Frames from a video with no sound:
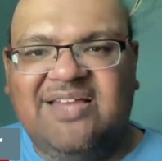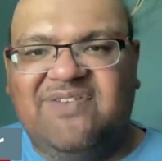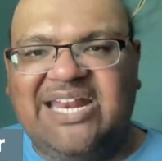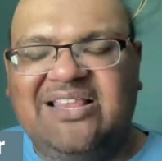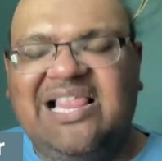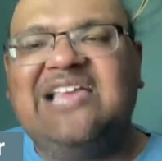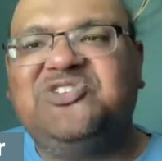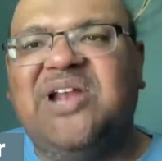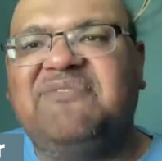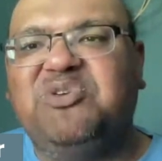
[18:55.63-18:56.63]
Finally, the
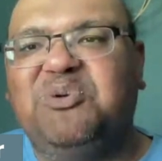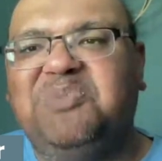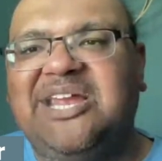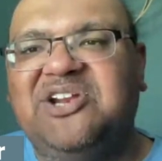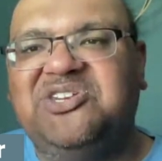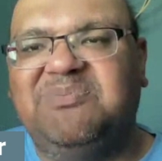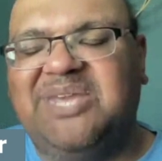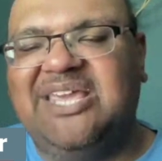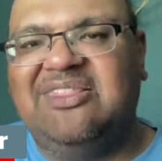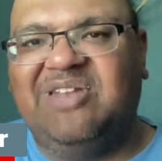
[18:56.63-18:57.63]
last draftable player should
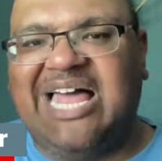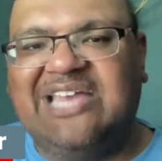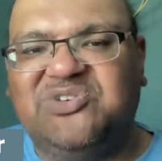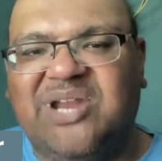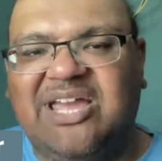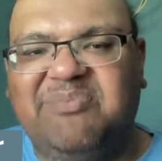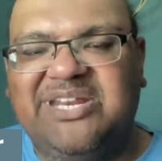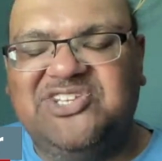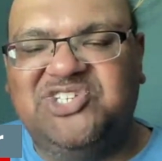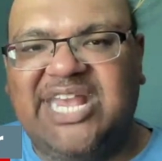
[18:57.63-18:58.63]
be in the last round,
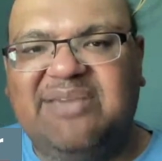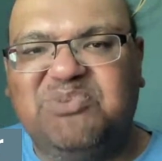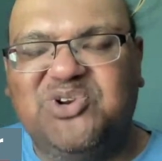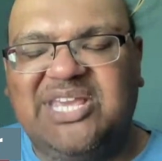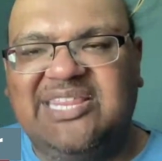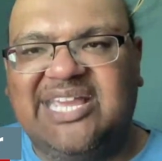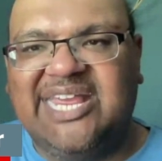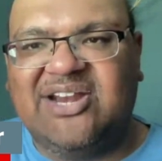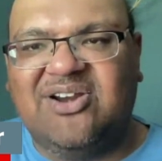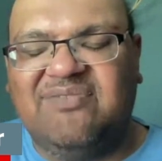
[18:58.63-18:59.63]
but it's Jake Moody, the
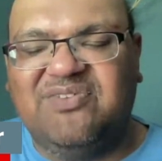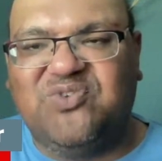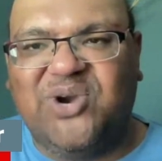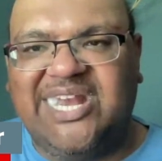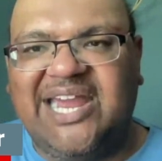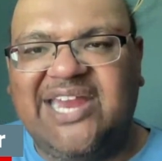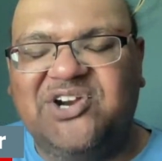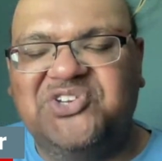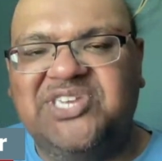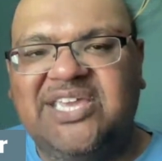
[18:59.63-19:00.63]
kicker of the
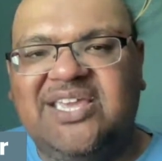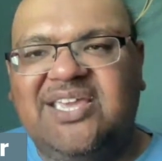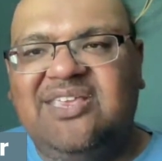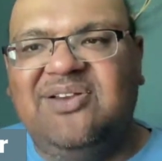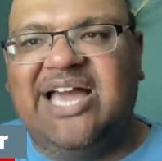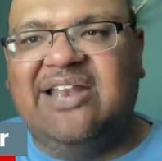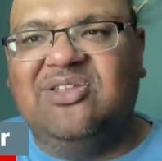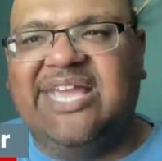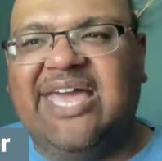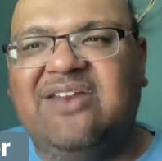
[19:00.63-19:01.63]
49ers. You got to
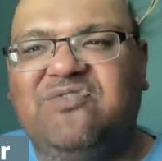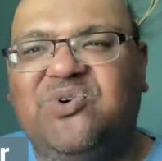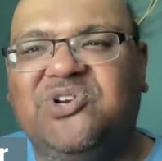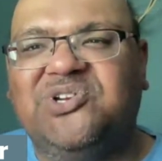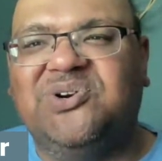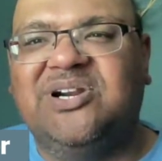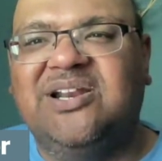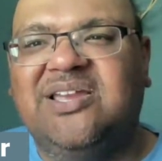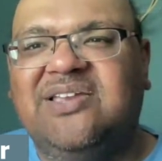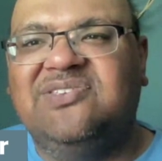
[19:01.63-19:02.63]
look at it for
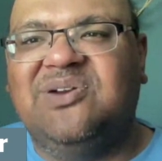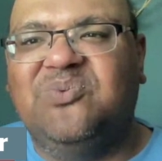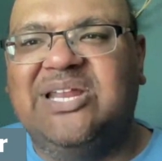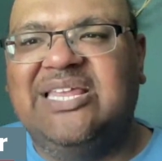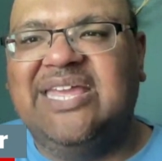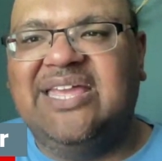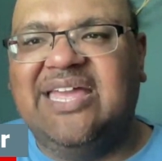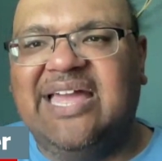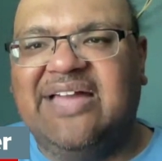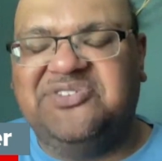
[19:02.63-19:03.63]
sure. So really
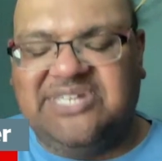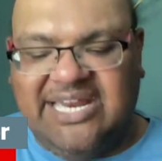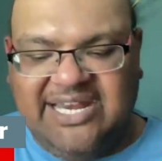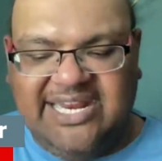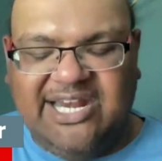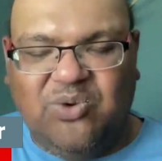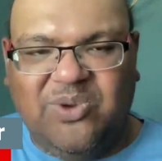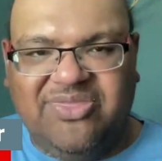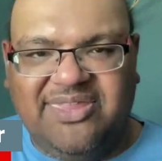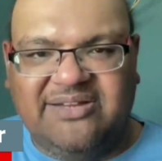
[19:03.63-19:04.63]
outstanding here
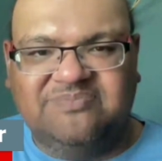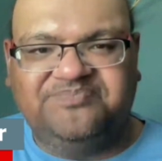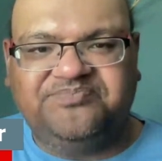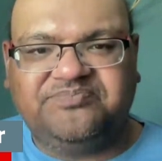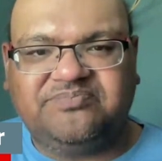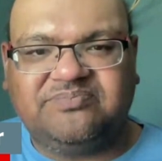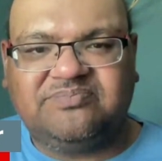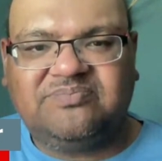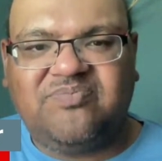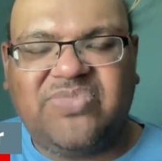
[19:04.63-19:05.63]
with
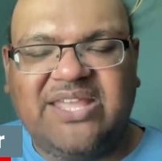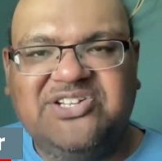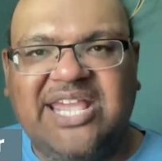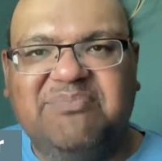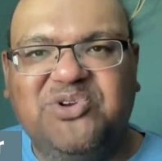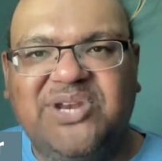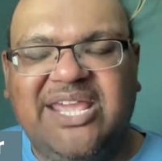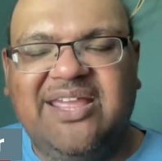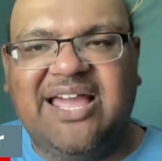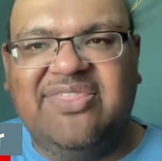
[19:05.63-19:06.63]
Jake
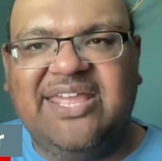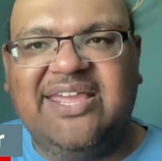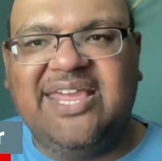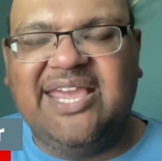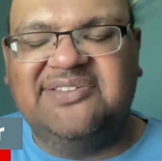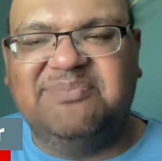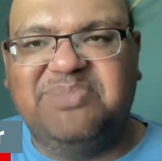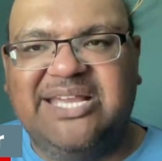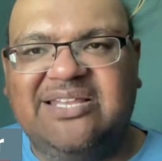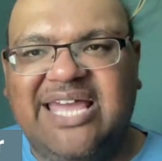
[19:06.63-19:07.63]
Moody. I think he has a
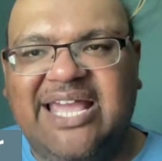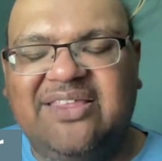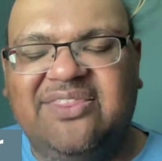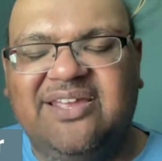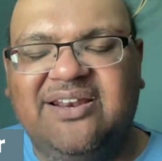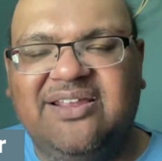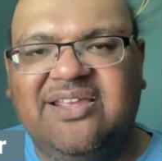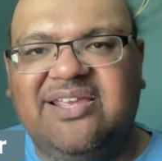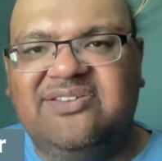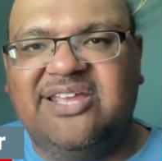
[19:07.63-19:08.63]
big leg that
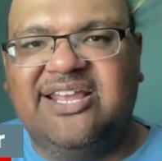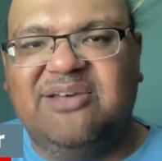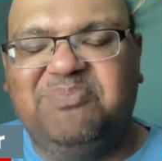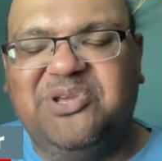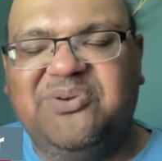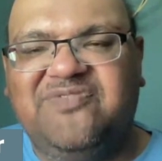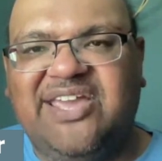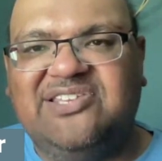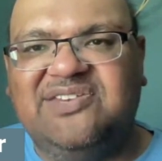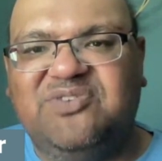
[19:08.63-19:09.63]
going to help you in
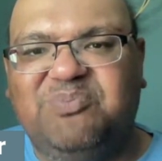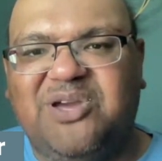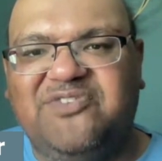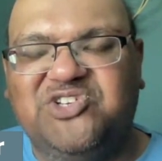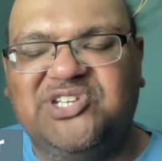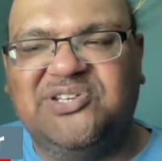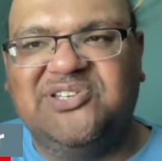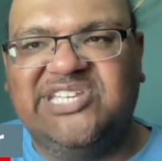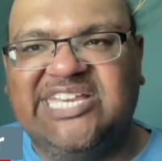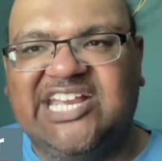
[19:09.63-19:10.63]
fantasy football if you're still
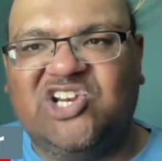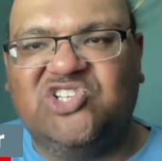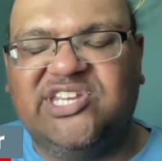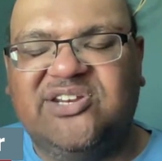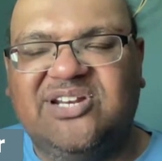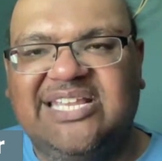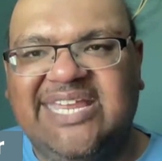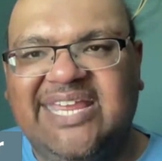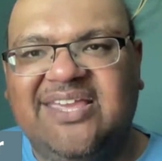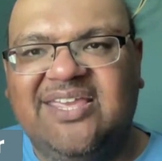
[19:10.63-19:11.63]
using kickers in your
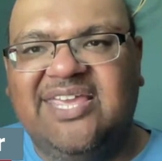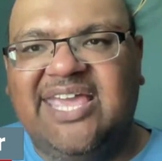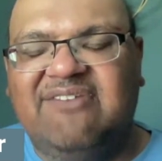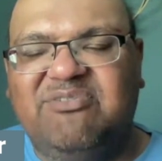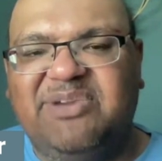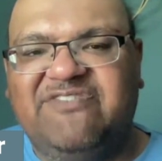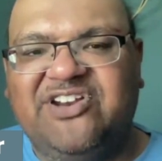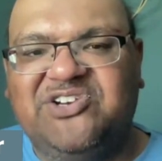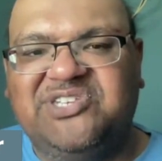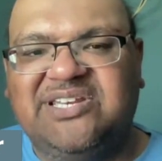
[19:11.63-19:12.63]
league. Evan
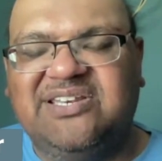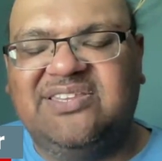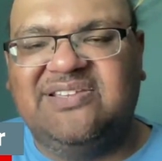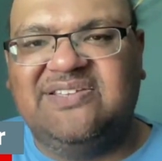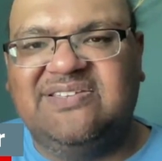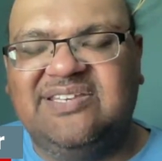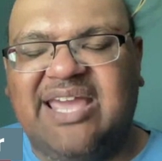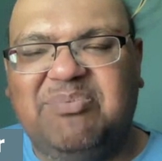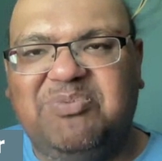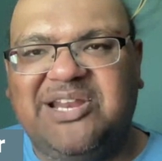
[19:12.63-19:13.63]
McPherson, this is the
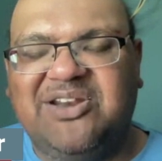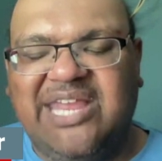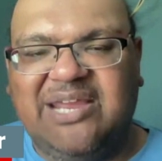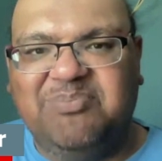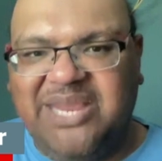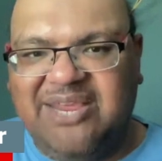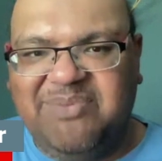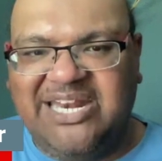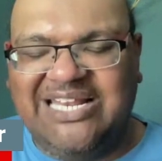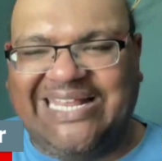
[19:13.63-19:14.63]
type of player he can be
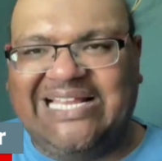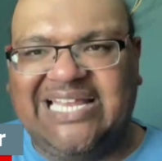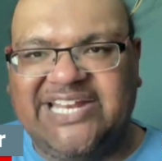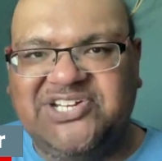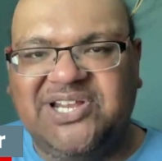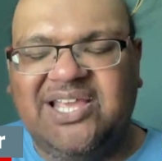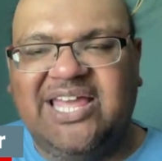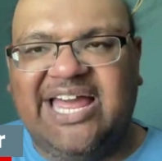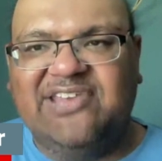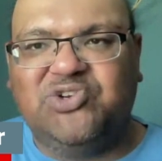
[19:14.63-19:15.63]
immediately clutch.
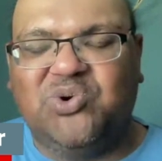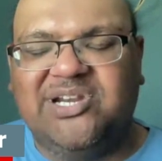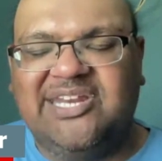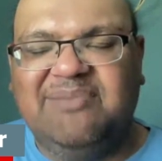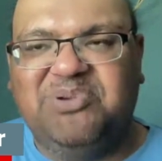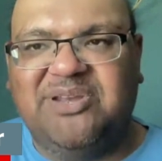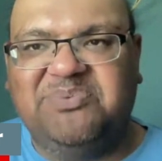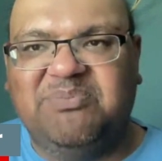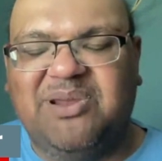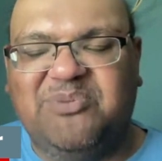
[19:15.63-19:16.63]
High-scoring team, put up
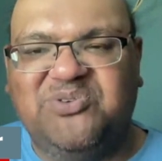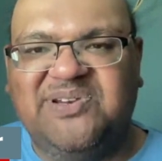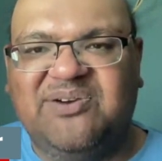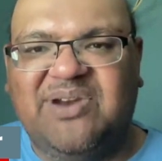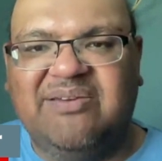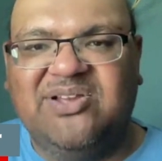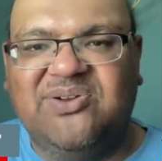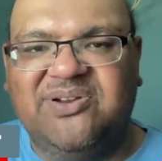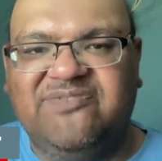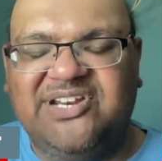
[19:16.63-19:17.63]
some numbers. We know Robbie
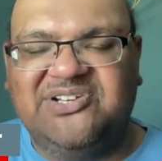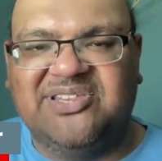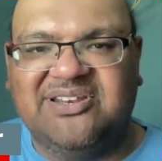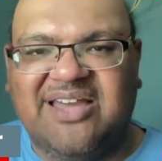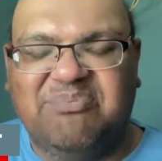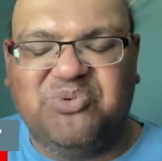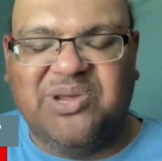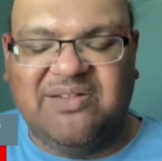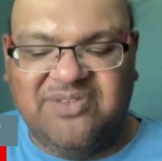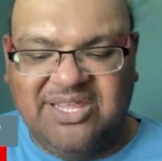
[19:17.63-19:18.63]
Gould finished in the top
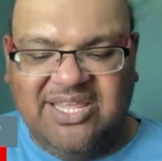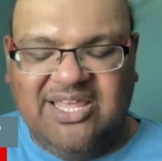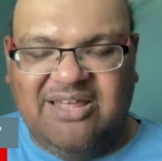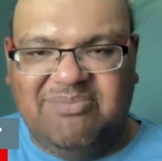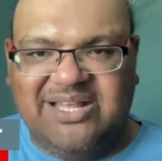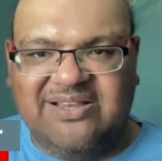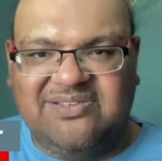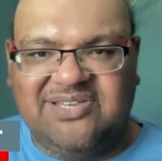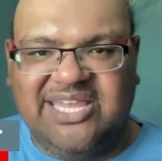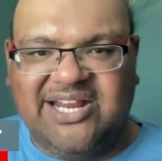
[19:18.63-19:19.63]
12
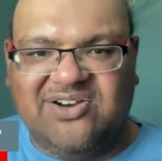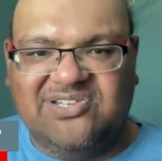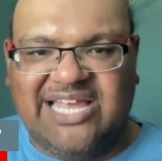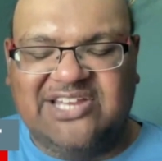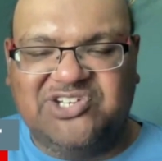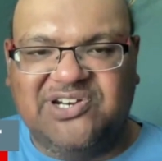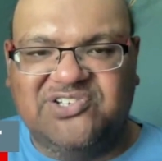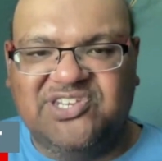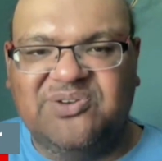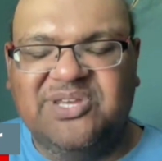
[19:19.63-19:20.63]
amongst kickers last year.
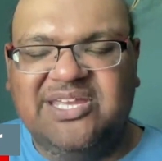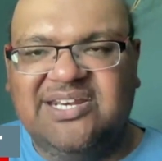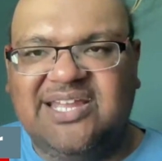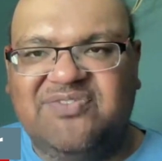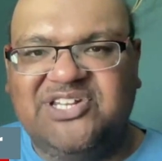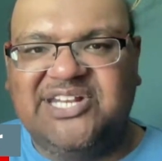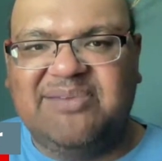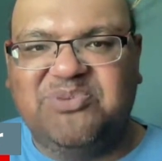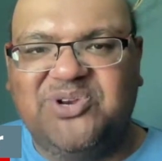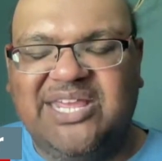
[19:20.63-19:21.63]
So definitely
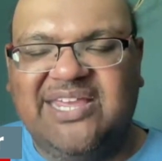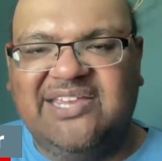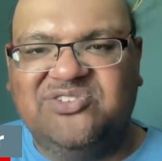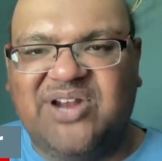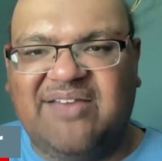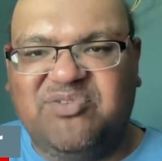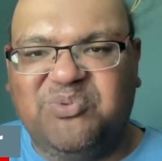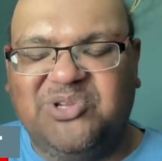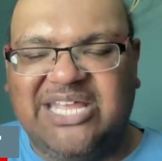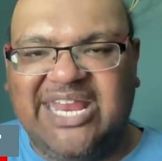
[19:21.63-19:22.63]
Jake Moody is
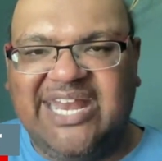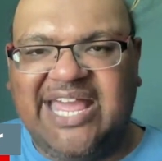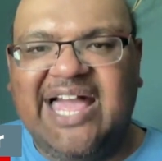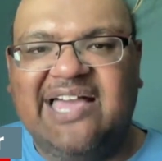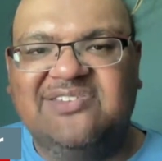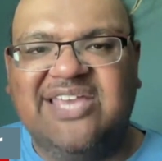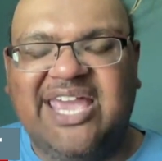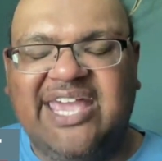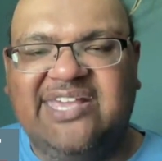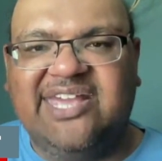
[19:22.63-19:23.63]
draftable late as
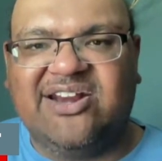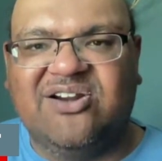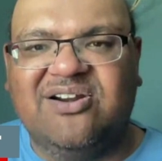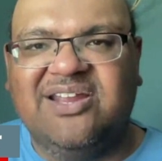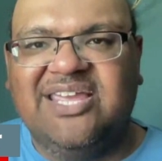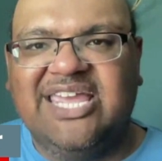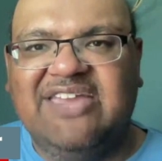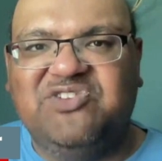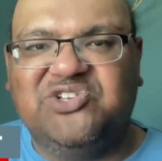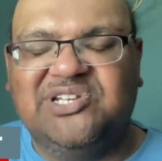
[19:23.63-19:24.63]
a kicker
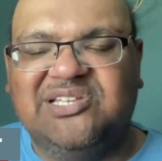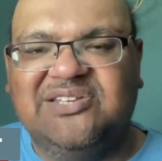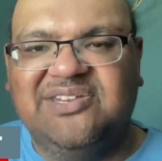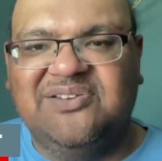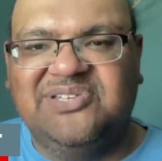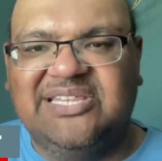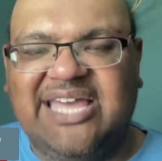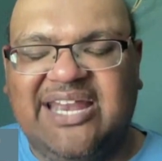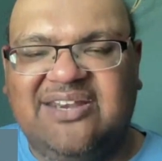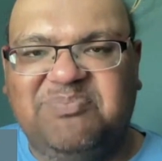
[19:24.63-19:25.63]
if you're still using
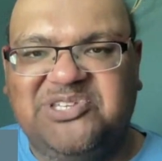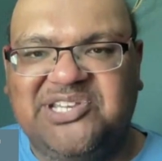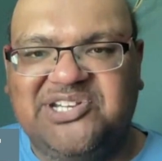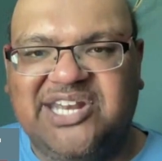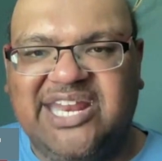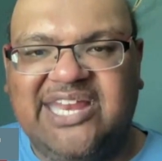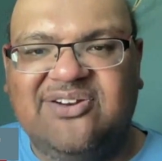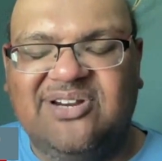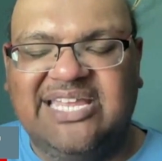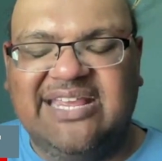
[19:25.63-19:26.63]
that position in
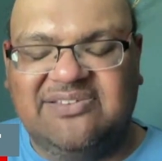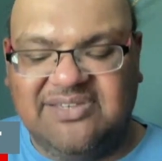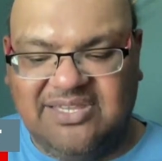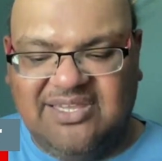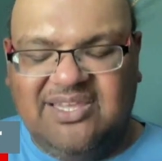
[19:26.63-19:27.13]
your leagues.